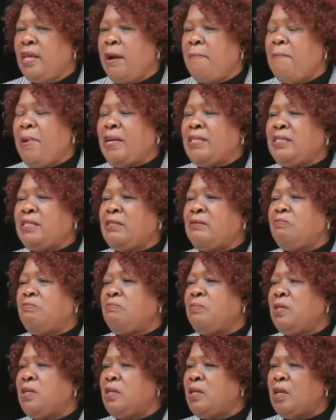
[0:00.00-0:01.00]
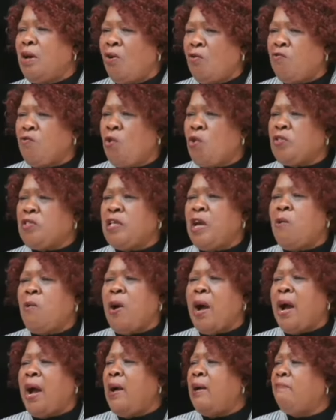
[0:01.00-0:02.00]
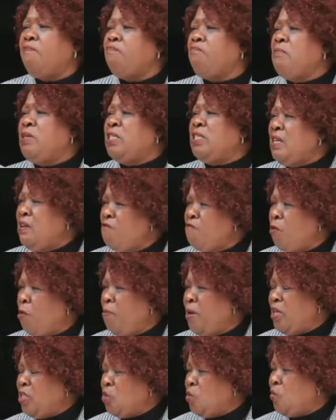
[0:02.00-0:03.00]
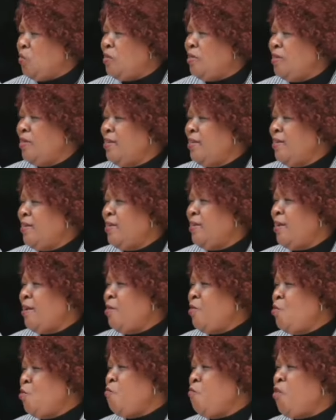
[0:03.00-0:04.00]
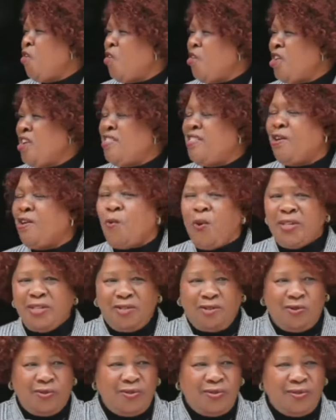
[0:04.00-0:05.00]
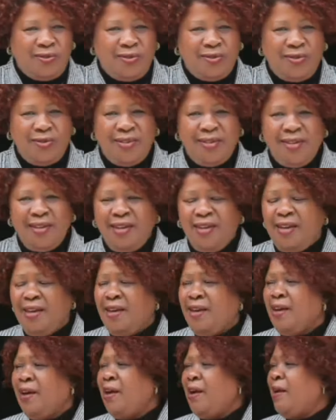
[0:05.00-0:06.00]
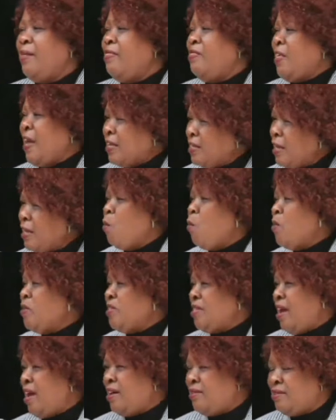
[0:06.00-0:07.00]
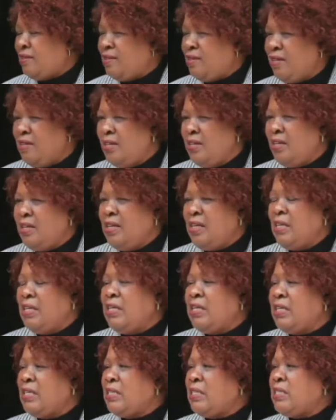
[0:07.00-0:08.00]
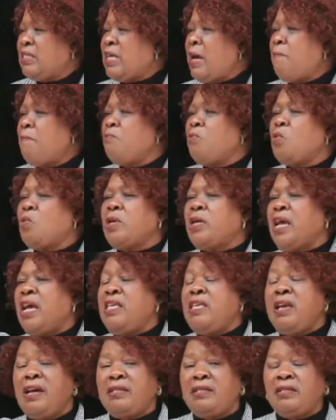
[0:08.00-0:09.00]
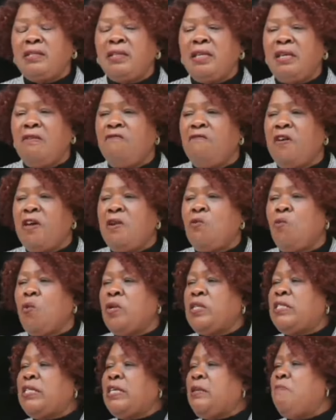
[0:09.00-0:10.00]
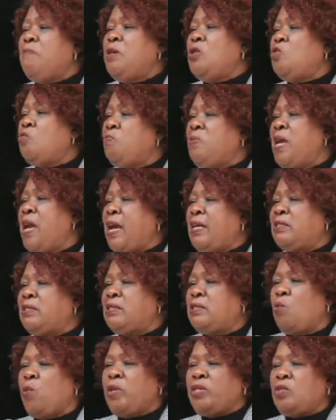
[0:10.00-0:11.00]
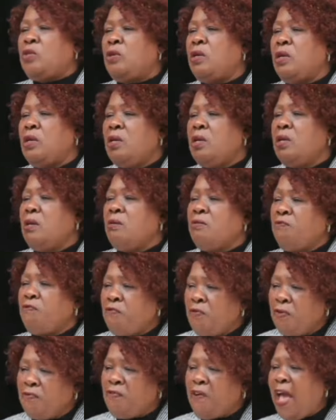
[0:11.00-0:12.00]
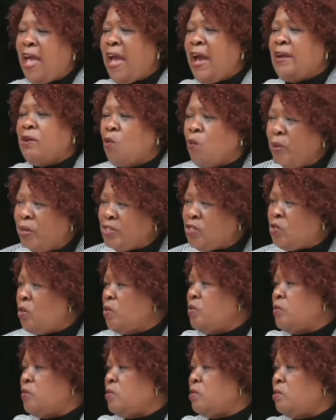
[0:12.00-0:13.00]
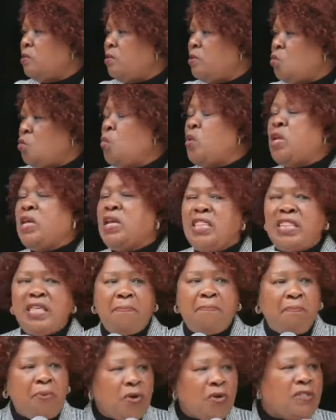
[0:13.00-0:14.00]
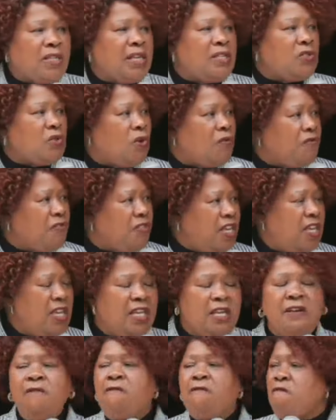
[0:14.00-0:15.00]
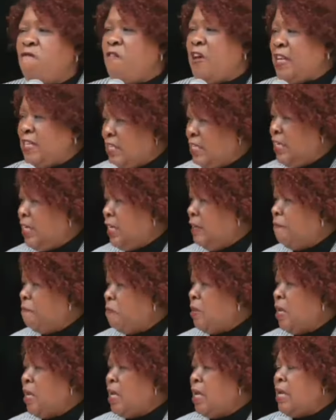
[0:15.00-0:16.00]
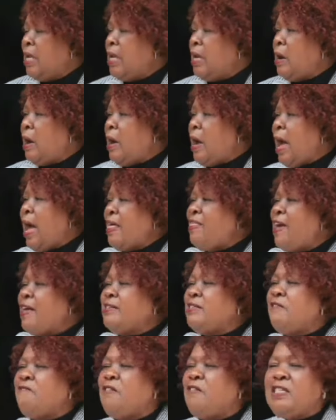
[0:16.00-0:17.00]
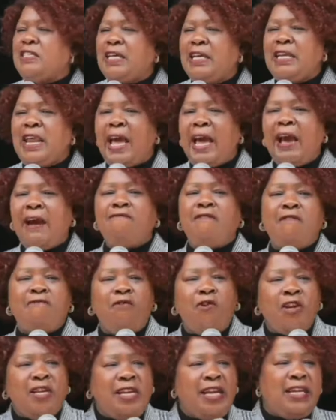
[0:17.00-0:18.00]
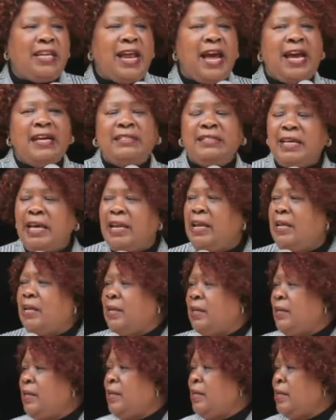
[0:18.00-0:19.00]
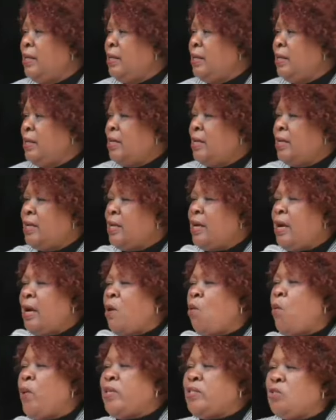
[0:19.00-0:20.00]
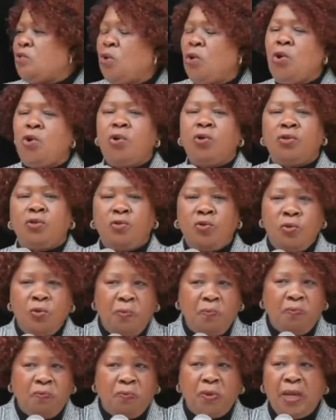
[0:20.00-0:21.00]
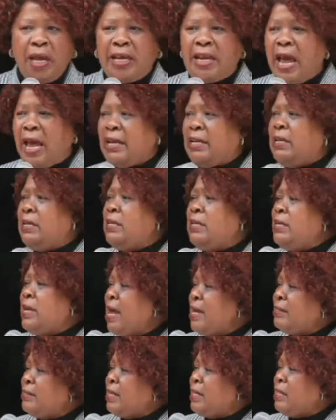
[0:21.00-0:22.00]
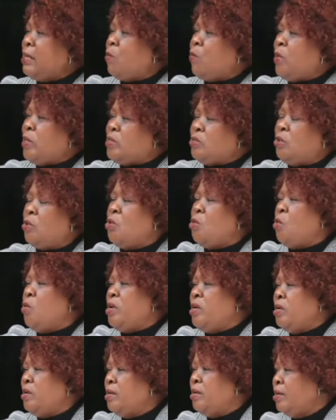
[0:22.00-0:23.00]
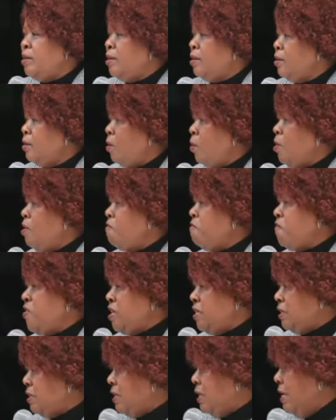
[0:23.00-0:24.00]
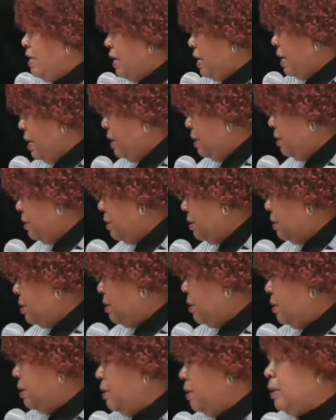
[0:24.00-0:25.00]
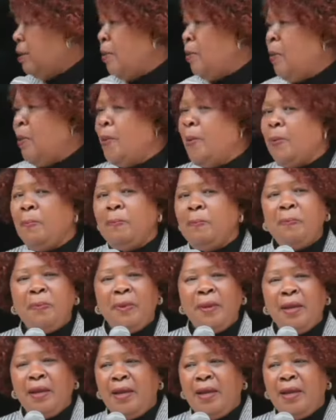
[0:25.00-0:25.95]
There must, of course, there were misinformation. You followed the questions that I was asked. Some Kenyans even wanted me to be asked questions. Fired questions during the process of the vetting. Others even said I have avoided answering a question or two, that I didn't answer the question on fees increase, you know.